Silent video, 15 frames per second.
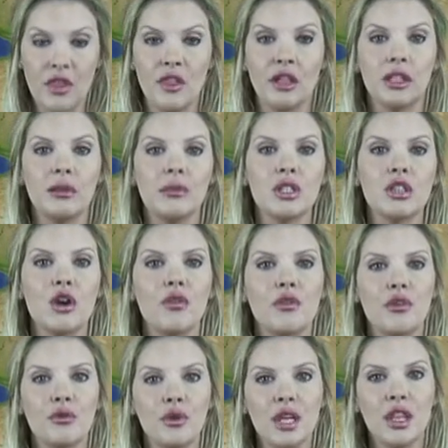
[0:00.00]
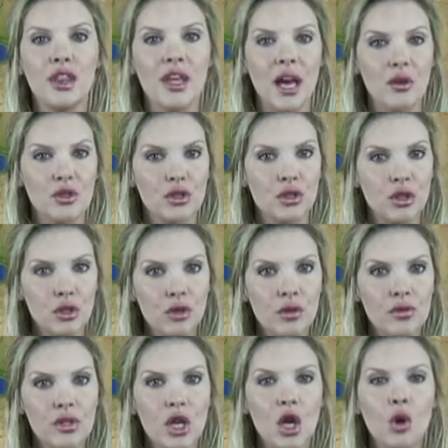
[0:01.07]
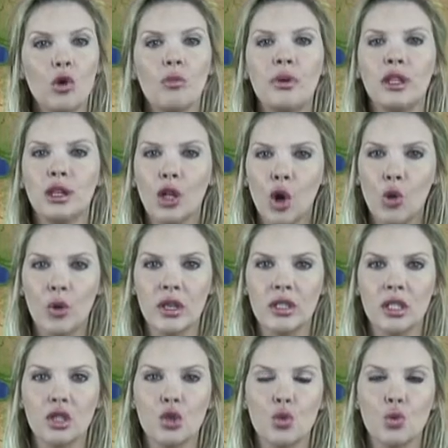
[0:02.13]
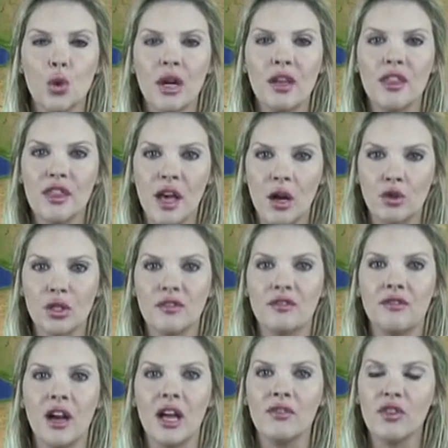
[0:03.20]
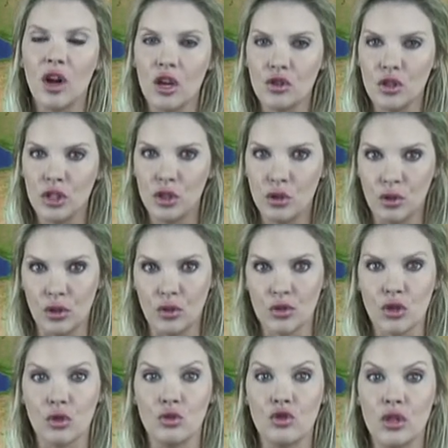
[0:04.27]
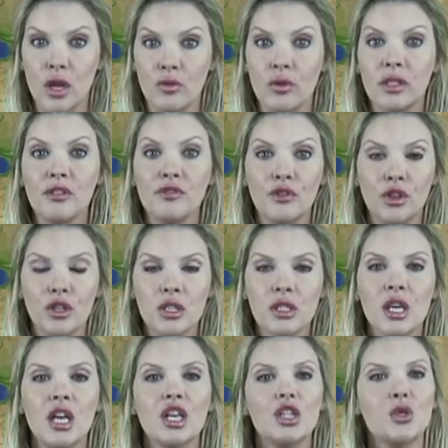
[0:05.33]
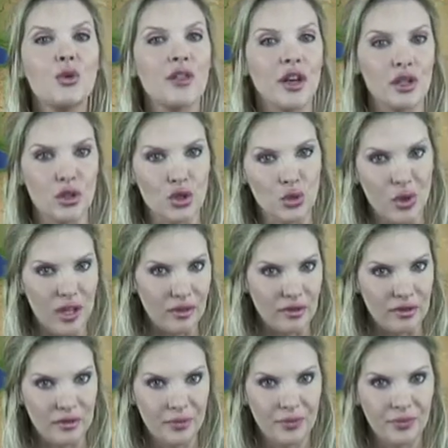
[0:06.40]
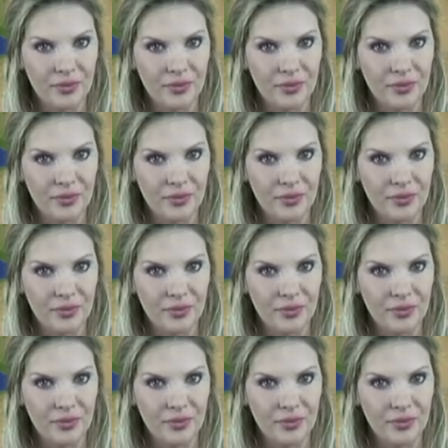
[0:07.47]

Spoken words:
The limit of 3,000 euros will be lowered to 1,500 euros on January 1, 2012.